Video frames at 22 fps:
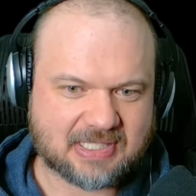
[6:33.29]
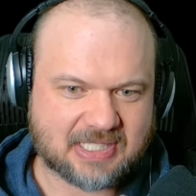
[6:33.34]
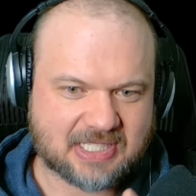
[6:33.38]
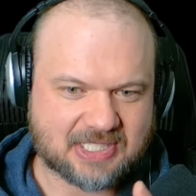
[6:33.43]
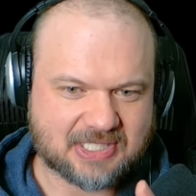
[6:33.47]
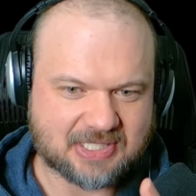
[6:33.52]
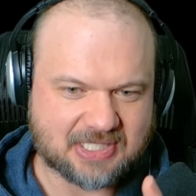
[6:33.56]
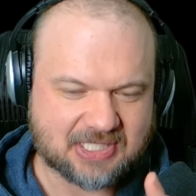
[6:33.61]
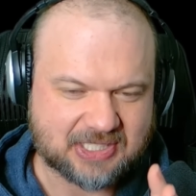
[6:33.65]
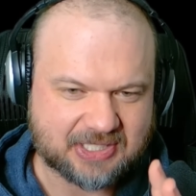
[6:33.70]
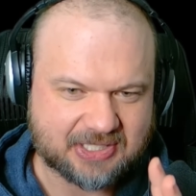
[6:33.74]

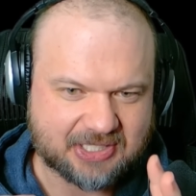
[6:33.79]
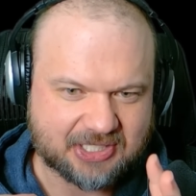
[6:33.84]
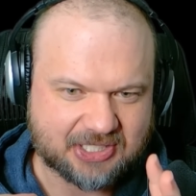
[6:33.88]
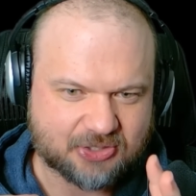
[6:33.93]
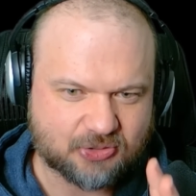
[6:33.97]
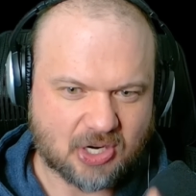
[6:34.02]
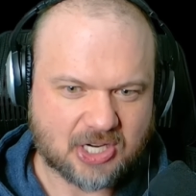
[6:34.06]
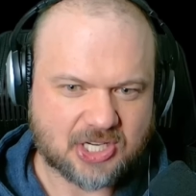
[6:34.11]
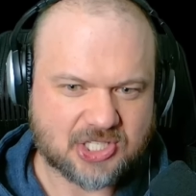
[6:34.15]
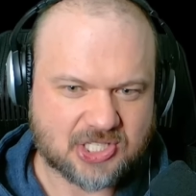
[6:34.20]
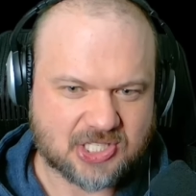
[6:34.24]
There's this
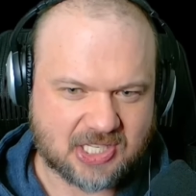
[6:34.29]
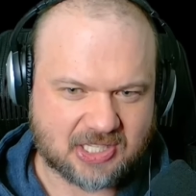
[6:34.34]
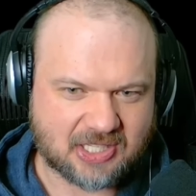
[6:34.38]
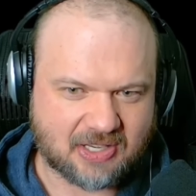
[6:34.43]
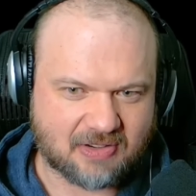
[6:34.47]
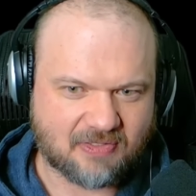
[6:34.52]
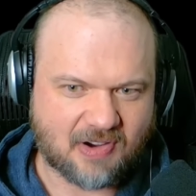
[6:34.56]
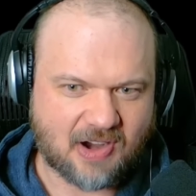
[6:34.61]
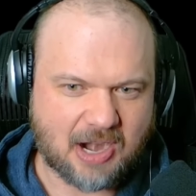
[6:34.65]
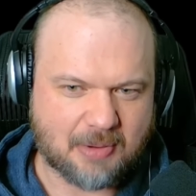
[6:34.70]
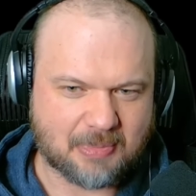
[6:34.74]
destruction in the
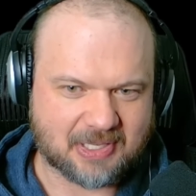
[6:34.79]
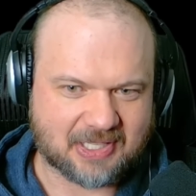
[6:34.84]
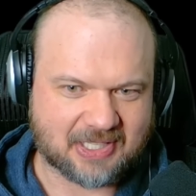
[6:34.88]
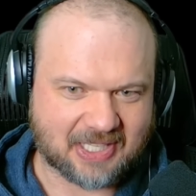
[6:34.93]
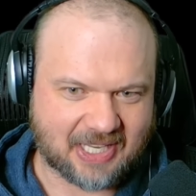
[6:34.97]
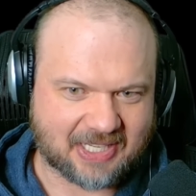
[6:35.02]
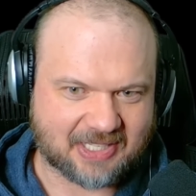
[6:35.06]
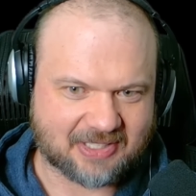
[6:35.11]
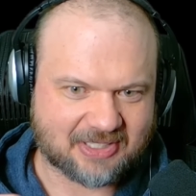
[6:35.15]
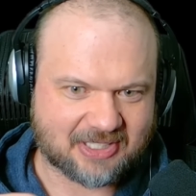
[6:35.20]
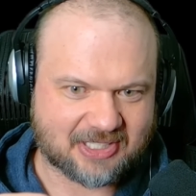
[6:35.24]
environment.
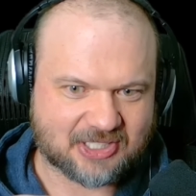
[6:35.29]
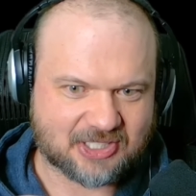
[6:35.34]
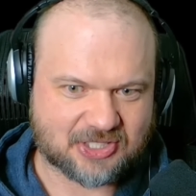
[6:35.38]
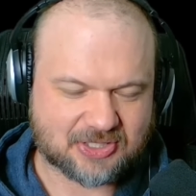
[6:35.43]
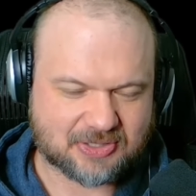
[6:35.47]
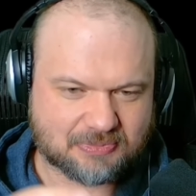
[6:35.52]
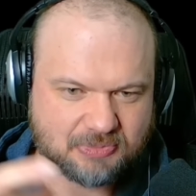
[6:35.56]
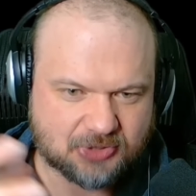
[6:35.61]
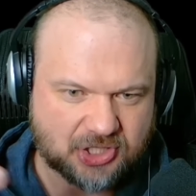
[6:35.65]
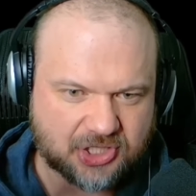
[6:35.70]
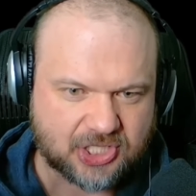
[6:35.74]
Like
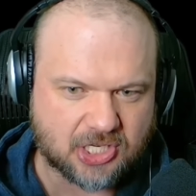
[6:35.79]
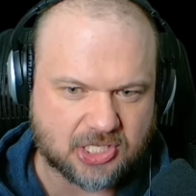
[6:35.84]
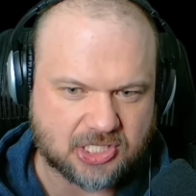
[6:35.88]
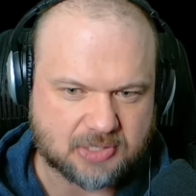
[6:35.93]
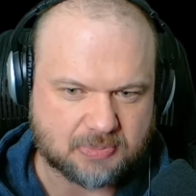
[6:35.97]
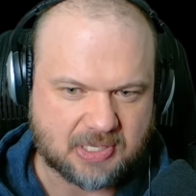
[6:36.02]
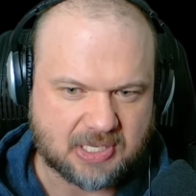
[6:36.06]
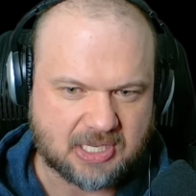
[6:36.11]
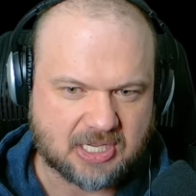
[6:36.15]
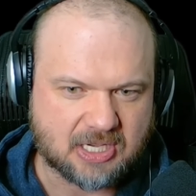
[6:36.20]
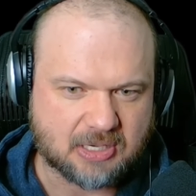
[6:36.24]
there's
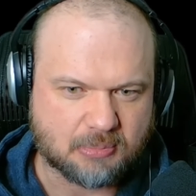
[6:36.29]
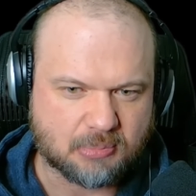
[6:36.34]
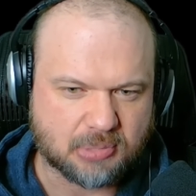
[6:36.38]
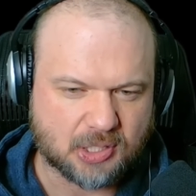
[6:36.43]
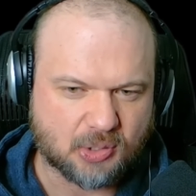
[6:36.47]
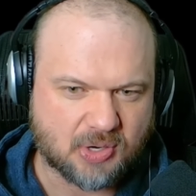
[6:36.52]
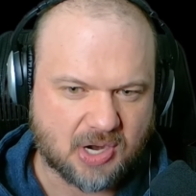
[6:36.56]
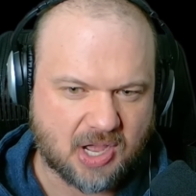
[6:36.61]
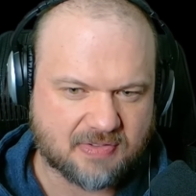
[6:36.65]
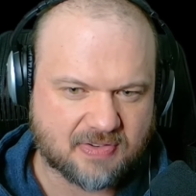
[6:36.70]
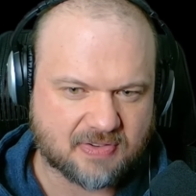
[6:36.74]
chunks being uh,
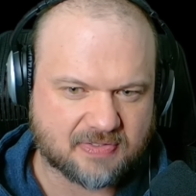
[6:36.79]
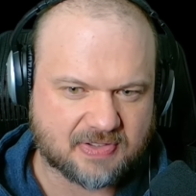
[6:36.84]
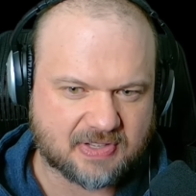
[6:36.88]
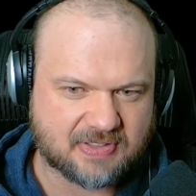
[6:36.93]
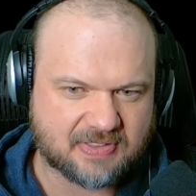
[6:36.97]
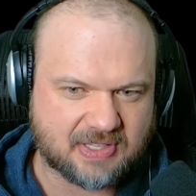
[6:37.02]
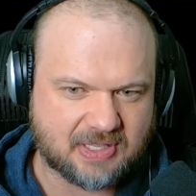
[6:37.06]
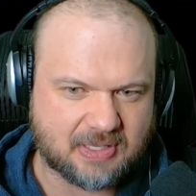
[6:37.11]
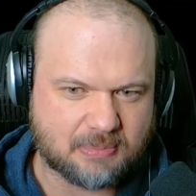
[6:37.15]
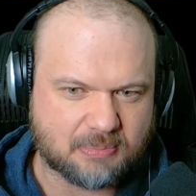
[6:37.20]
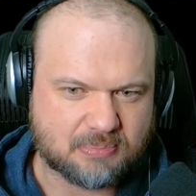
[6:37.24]
blown off of uh,
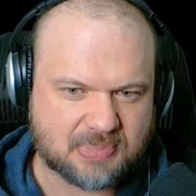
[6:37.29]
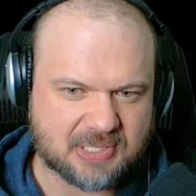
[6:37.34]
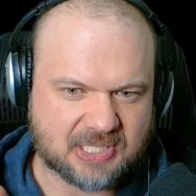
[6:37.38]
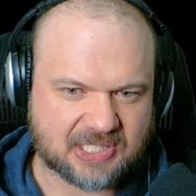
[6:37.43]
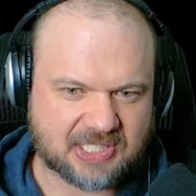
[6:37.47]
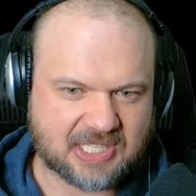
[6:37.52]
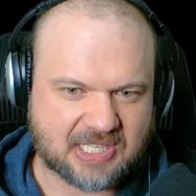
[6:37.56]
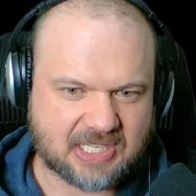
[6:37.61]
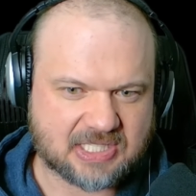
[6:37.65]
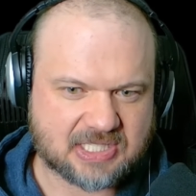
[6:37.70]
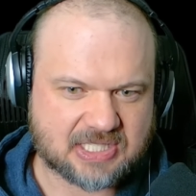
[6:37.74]
the
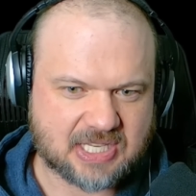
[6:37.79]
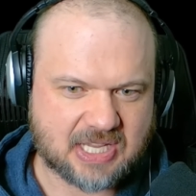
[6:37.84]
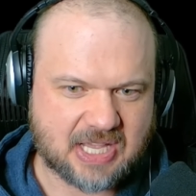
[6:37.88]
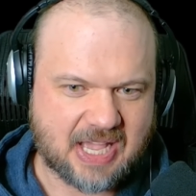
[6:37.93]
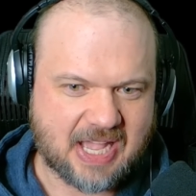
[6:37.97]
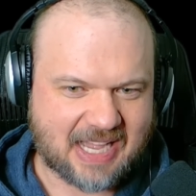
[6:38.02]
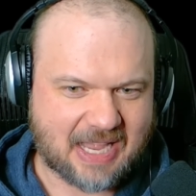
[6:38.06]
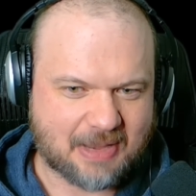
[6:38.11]
buildings.